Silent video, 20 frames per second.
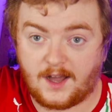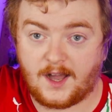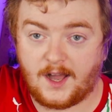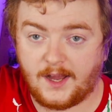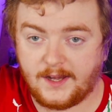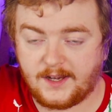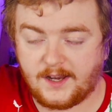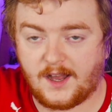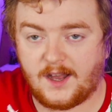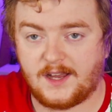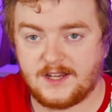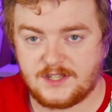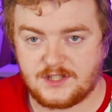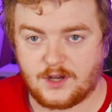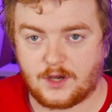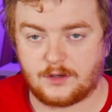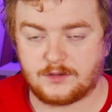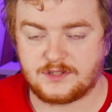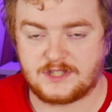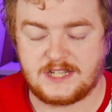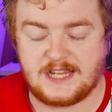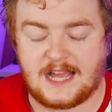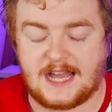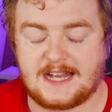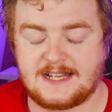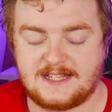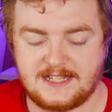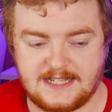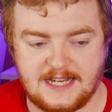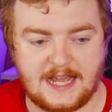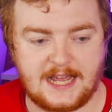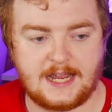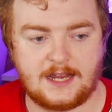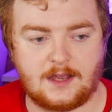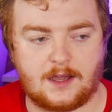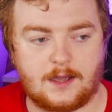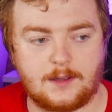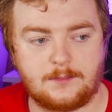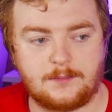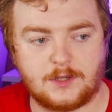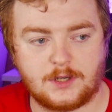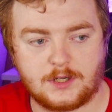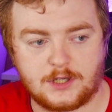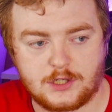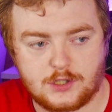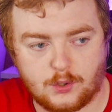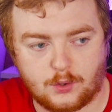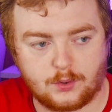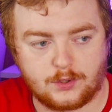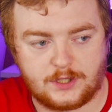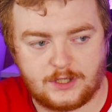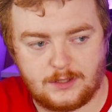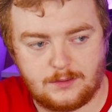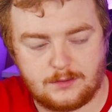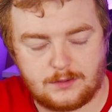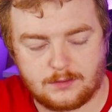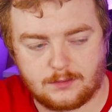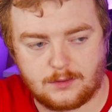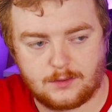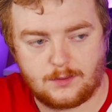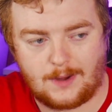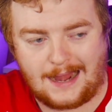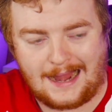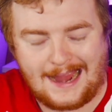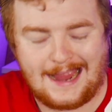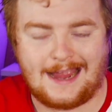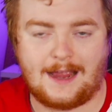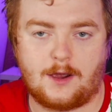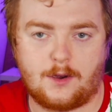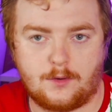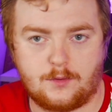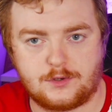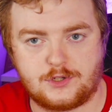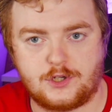Hi guys, Colesy, and today I'm going to talk you through how